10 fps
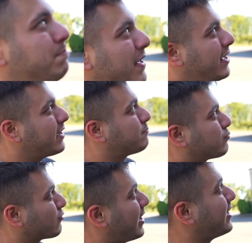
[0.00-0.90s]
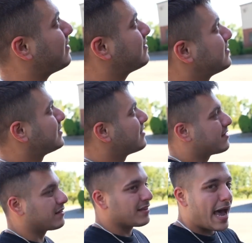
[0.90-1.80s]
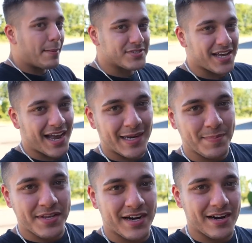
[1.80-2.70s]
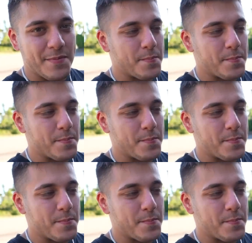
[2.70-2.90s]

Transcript: big, bright, the lab sign up there,